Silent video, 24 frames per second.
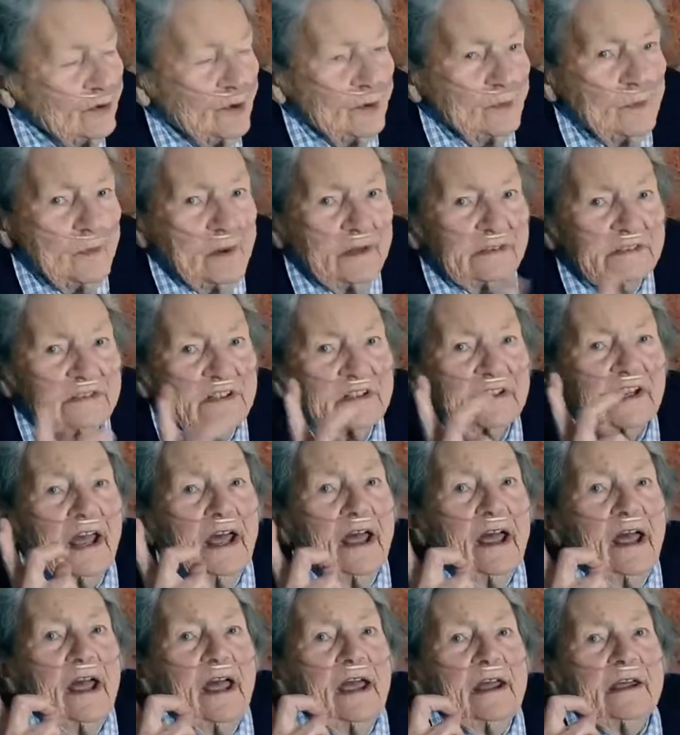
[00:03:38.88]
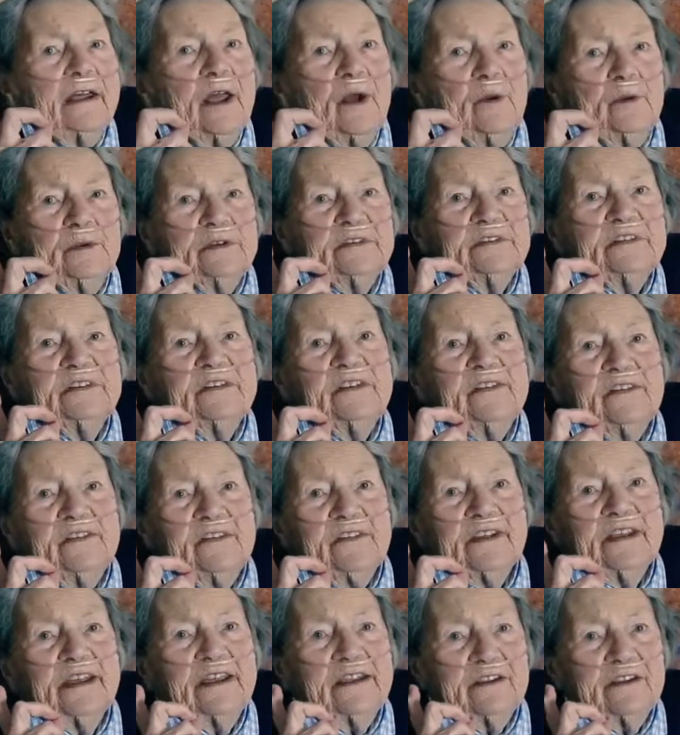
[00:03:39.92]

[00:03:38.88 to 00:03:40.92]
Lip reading: And you must go and see the